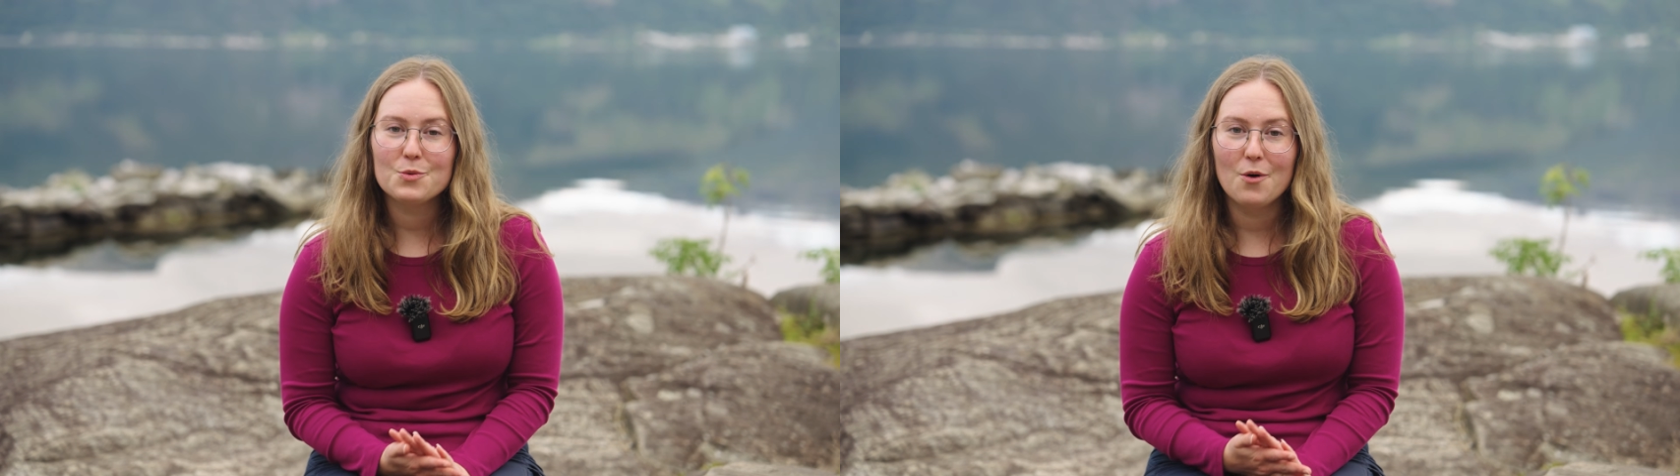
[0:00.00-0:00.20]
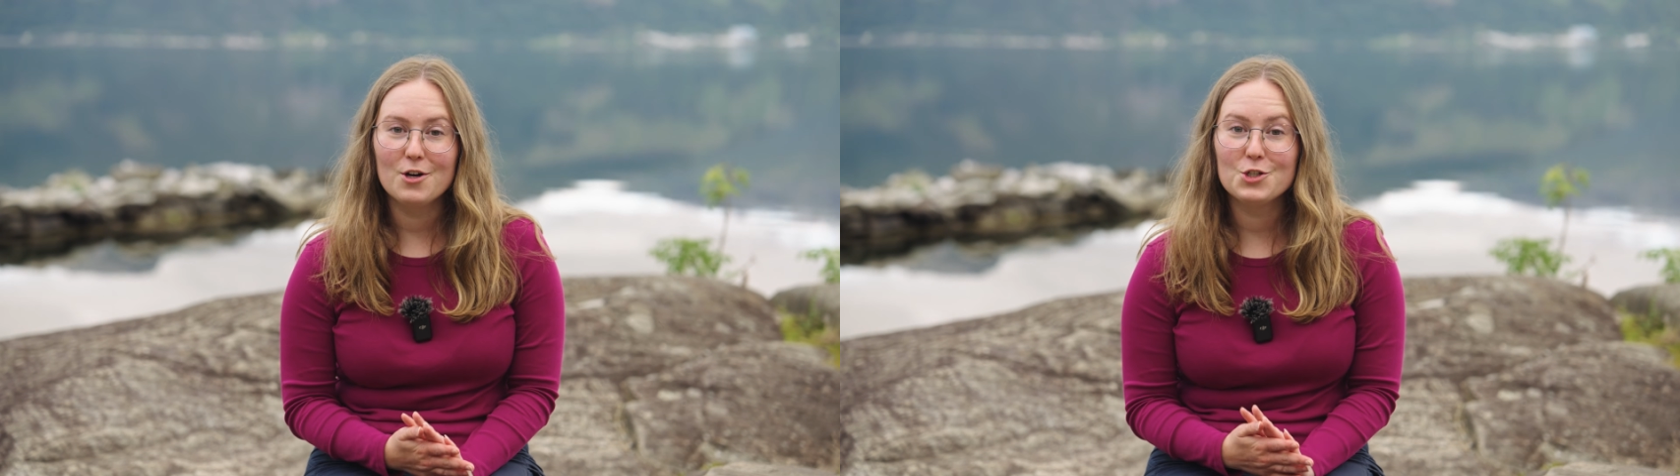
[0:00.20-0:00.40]

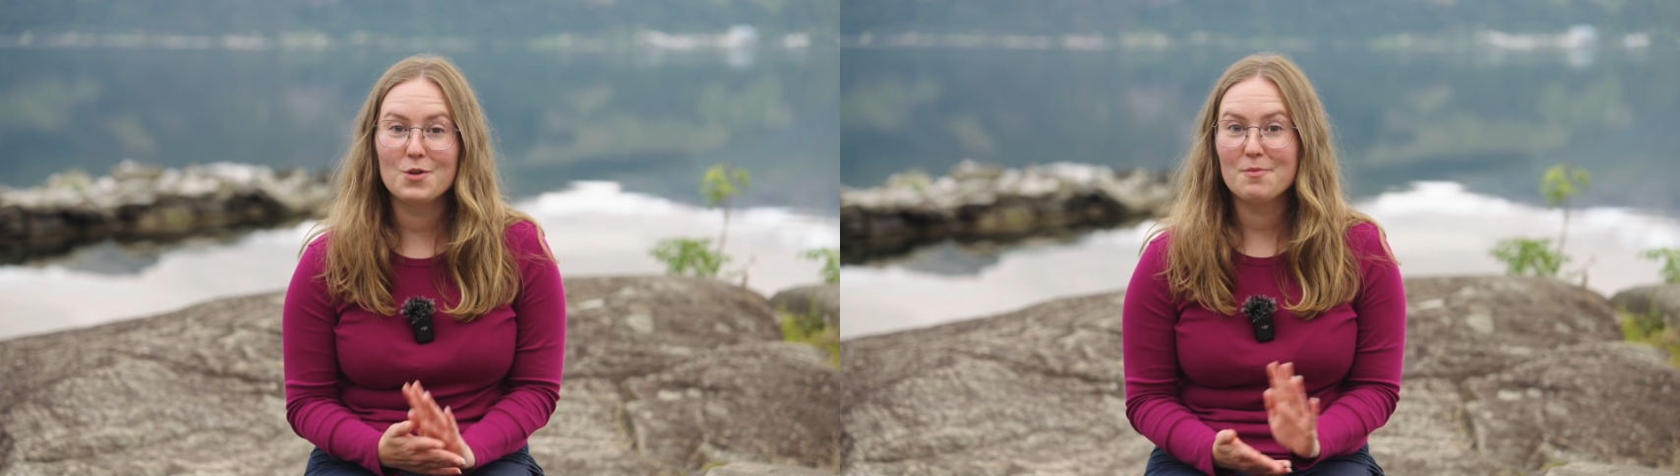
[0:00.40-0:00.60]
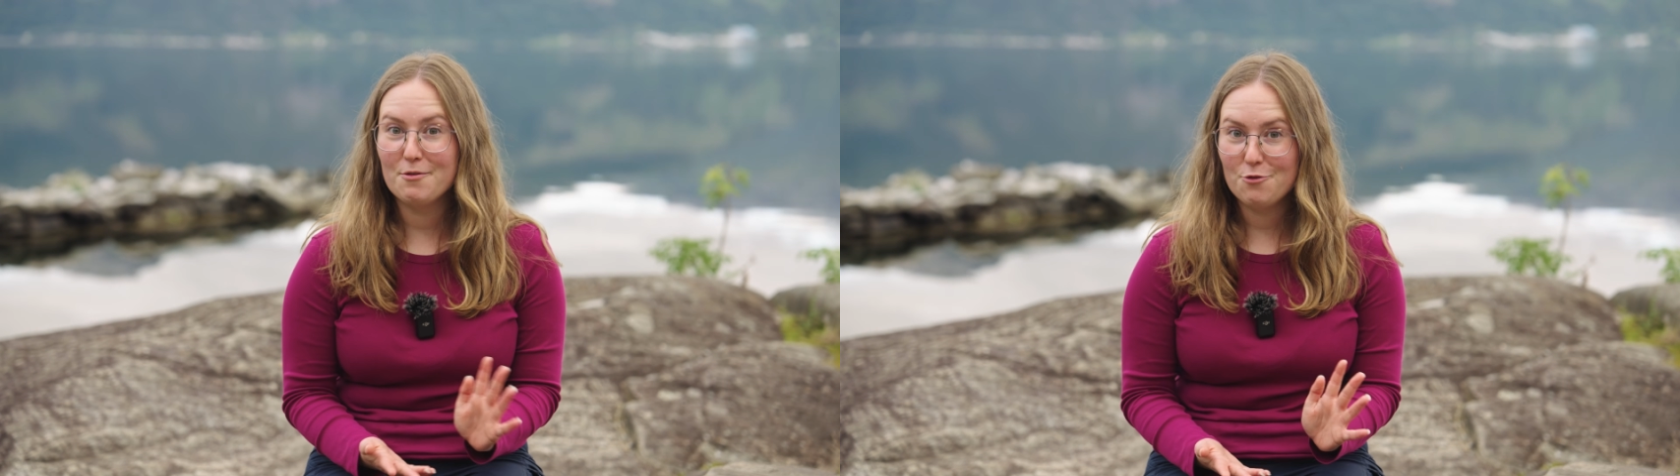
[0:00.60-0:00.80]
swatch
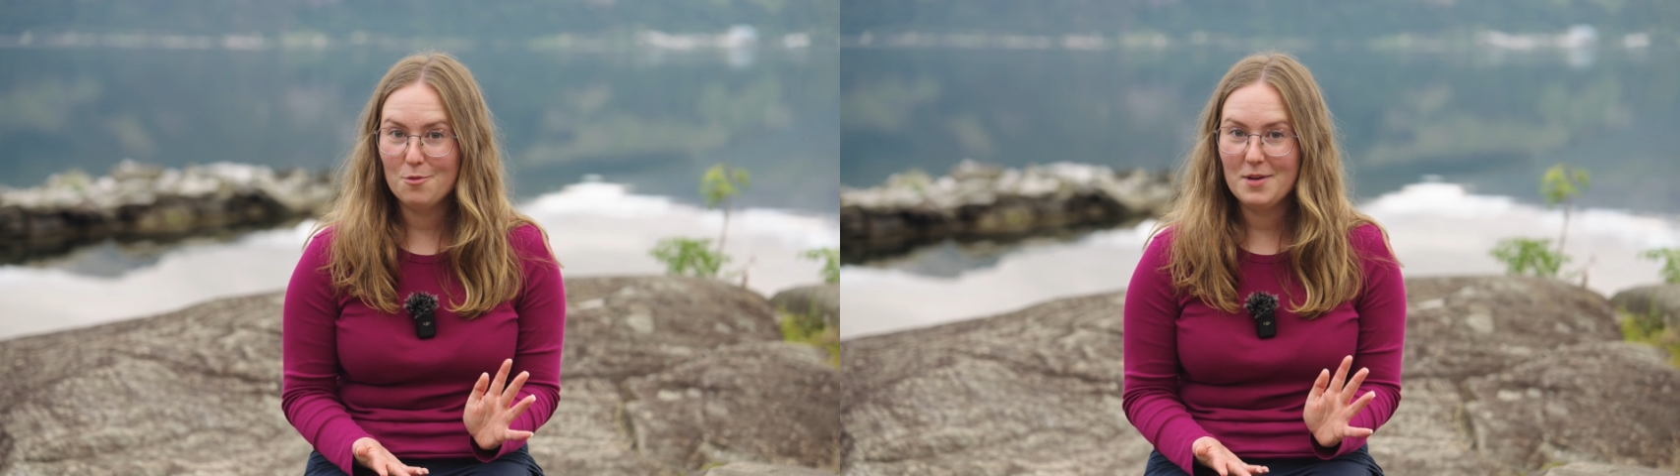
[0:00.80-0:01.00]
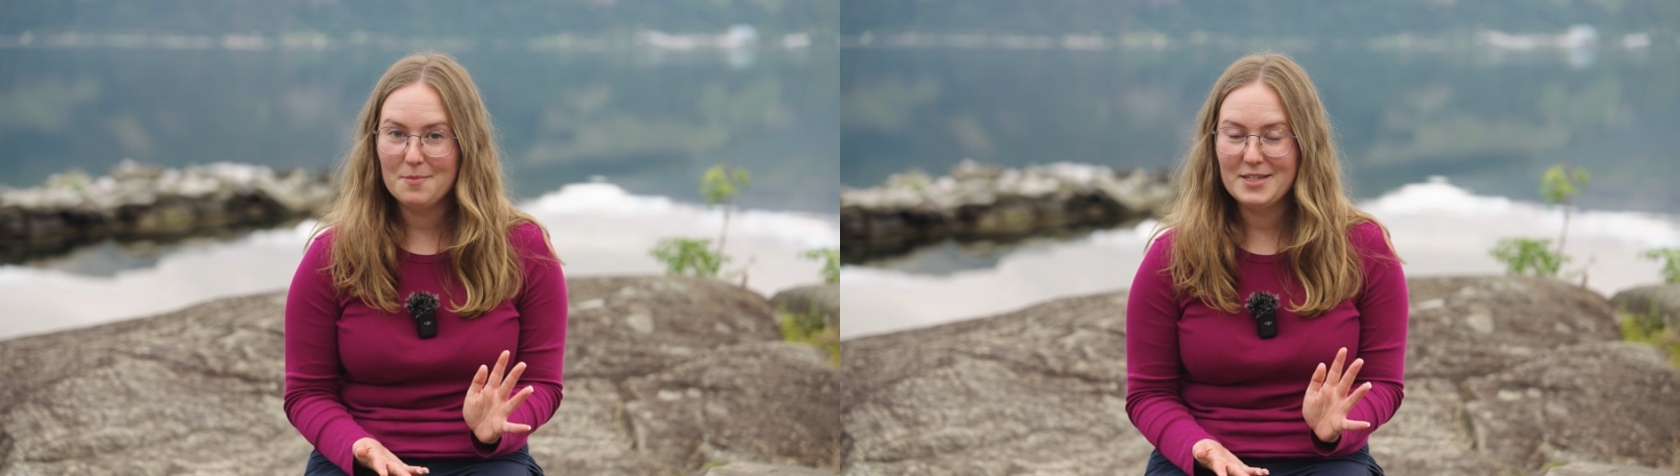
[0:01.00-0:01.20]
with my
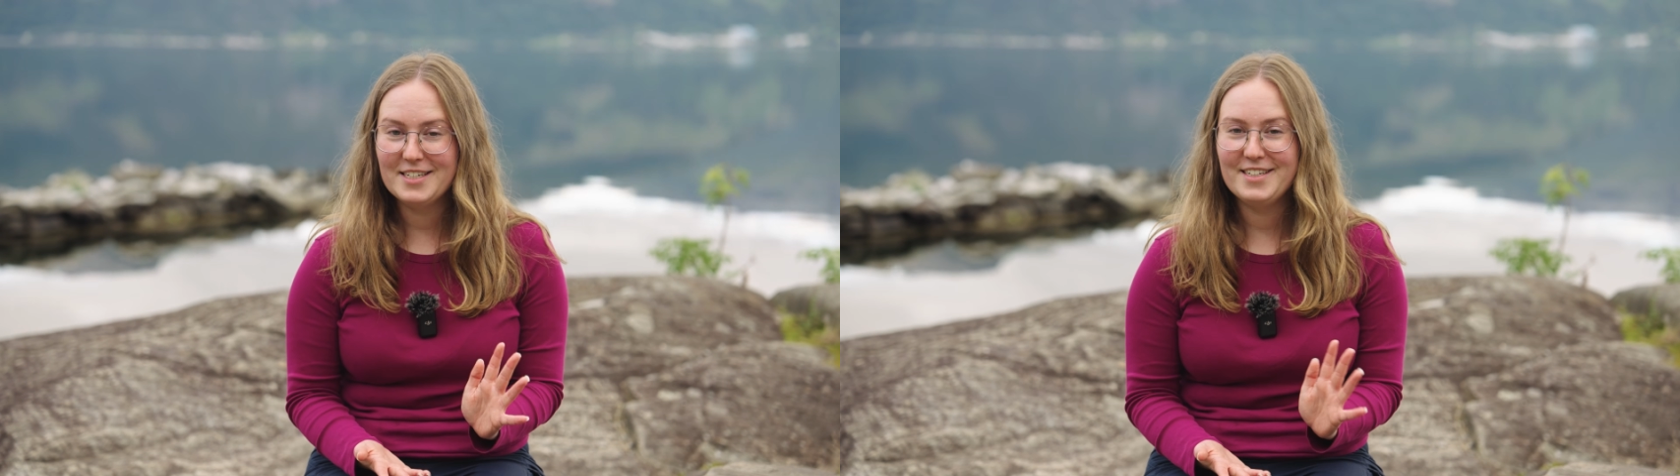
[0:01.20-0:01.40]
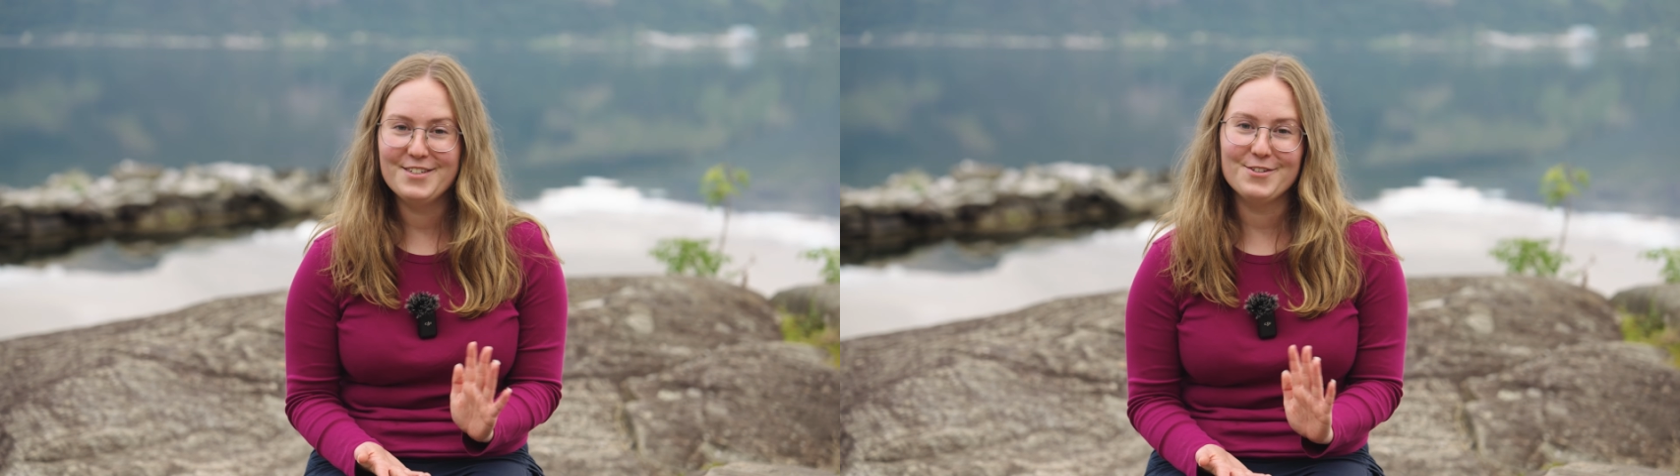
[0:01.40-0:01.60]

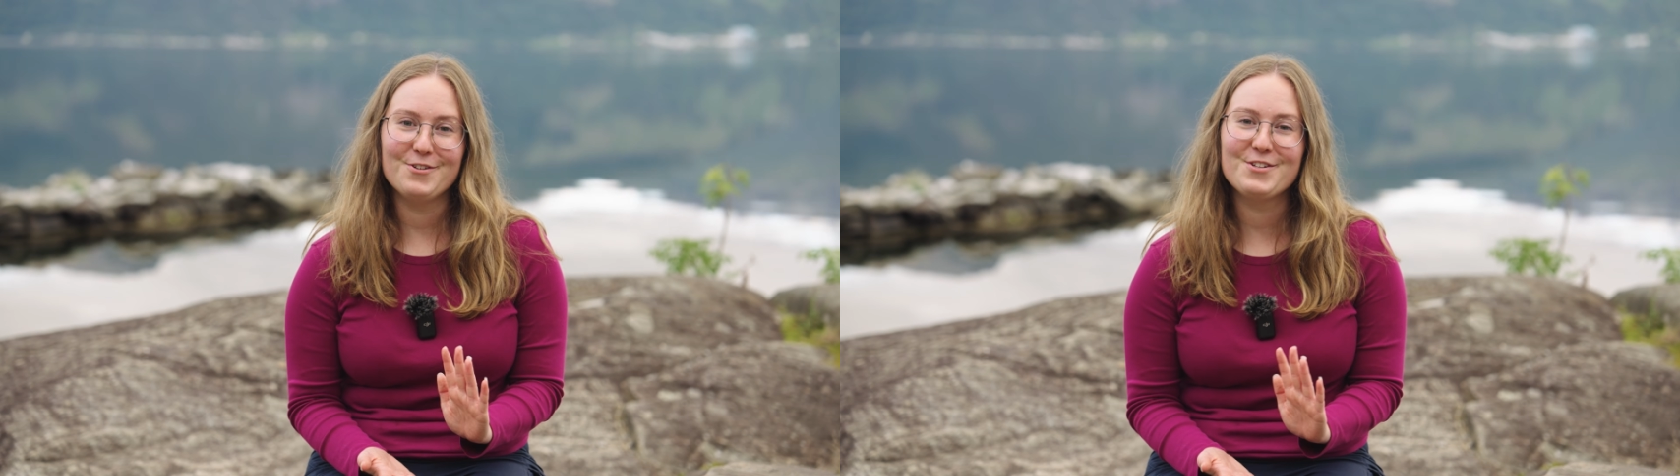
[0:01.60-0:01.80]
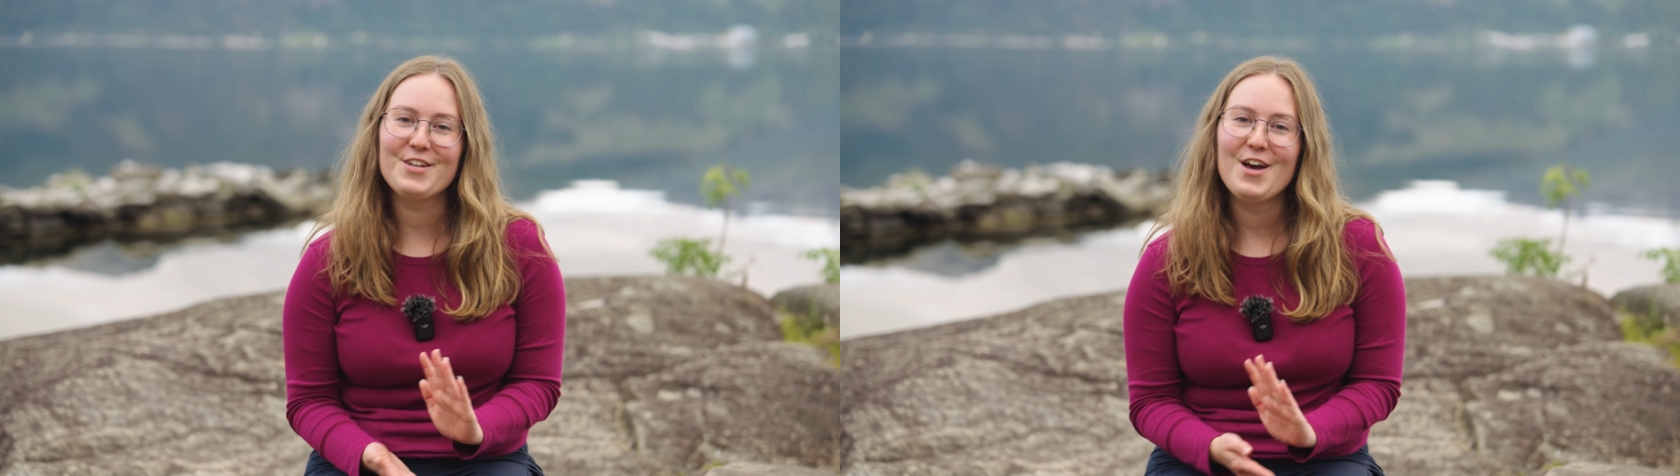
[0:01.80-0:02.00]
4mm
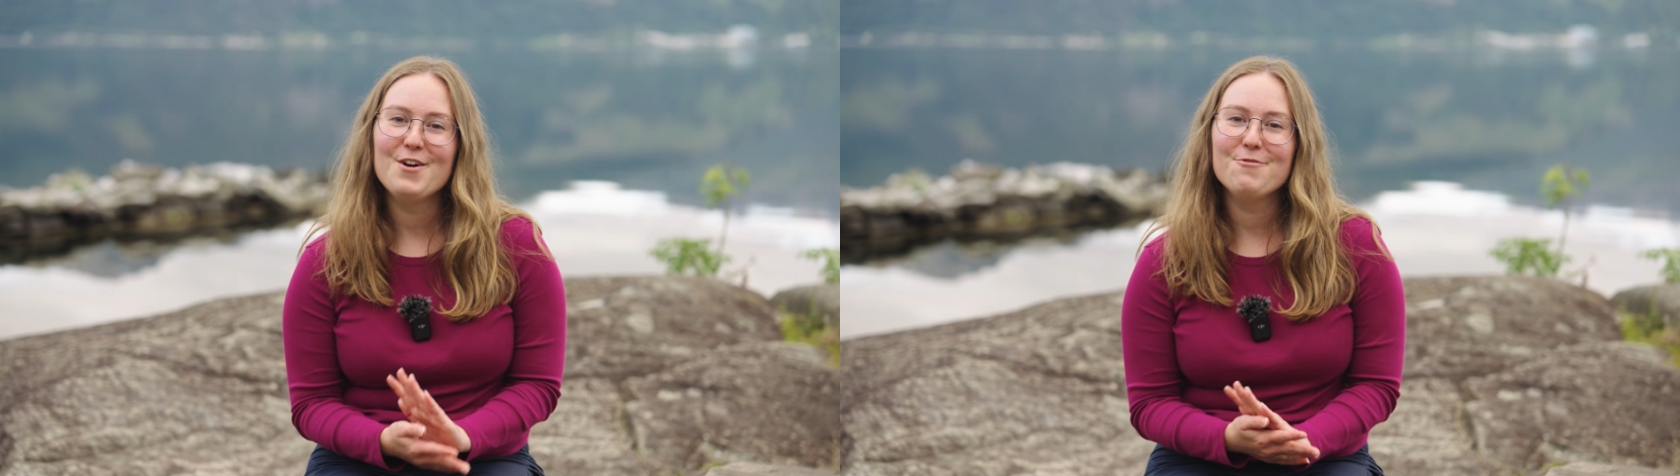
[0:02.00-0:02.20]
needles